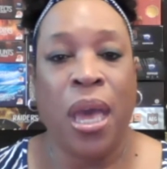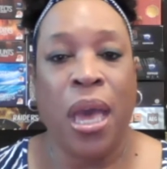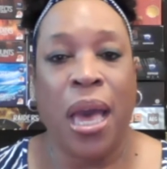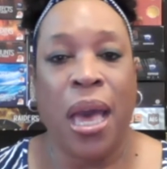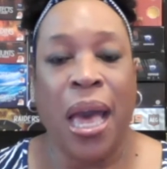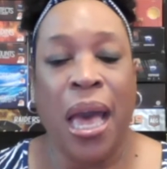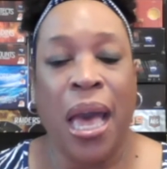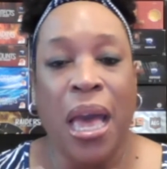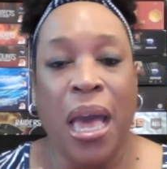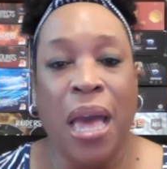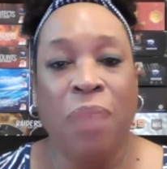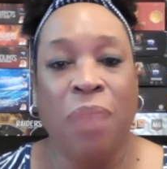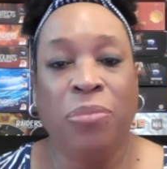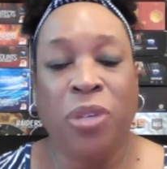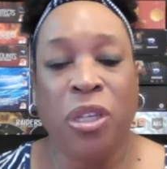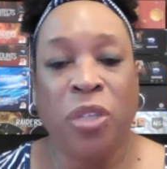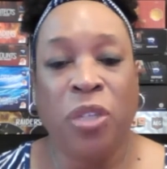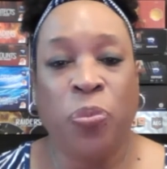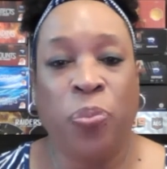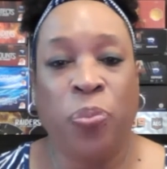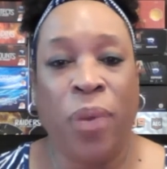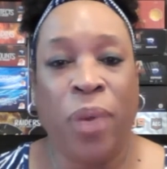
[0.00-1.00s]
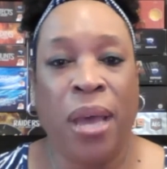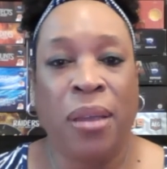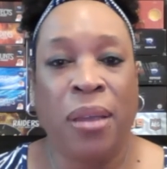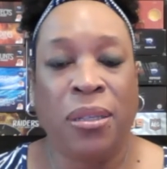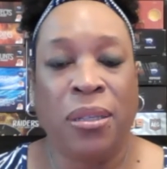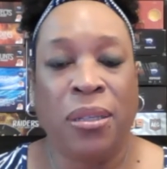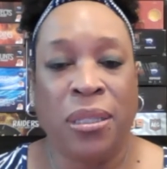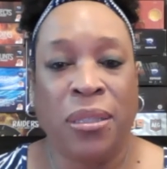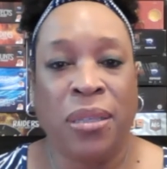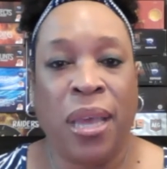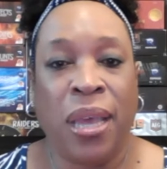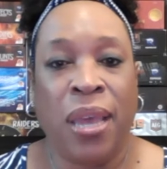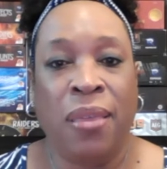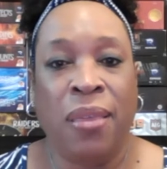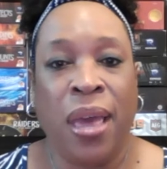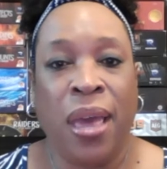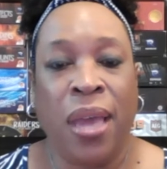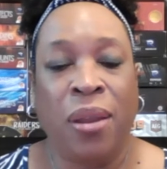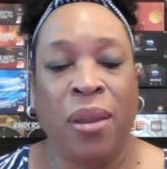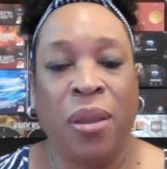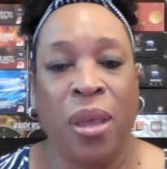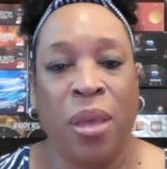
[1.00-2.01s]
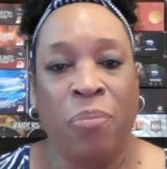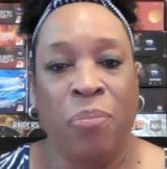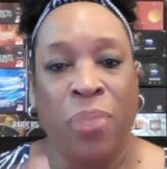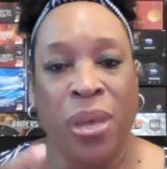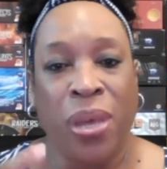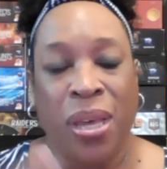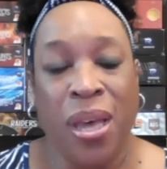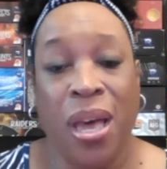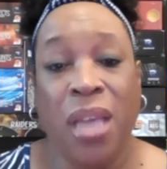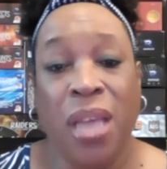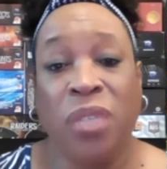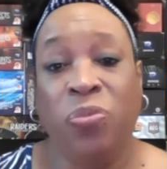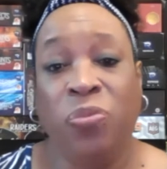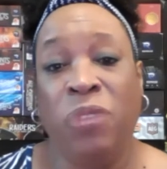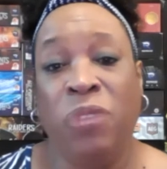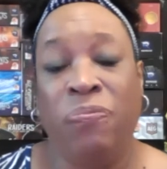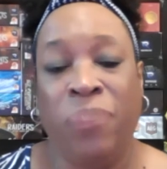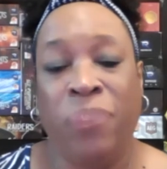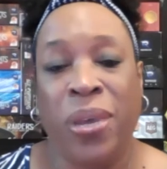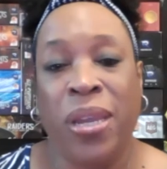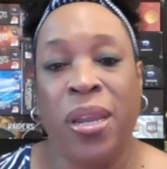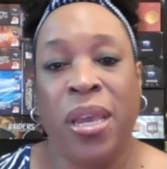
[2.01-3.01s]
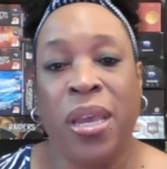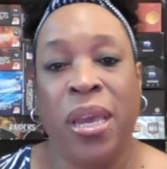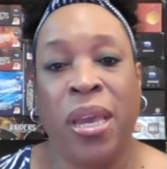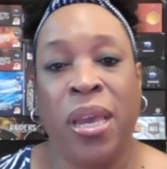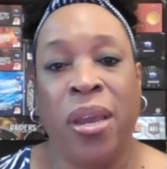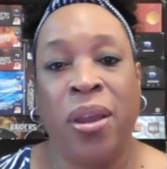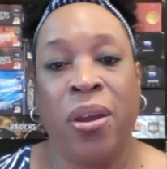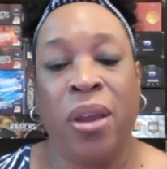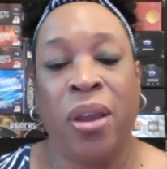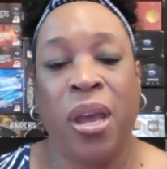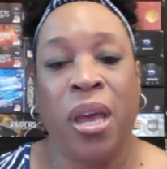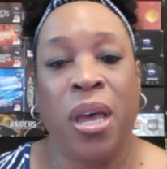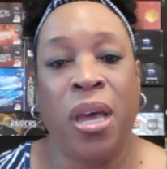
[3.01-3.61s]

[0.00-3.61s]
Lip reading: I'm just proud to say that because we've been here,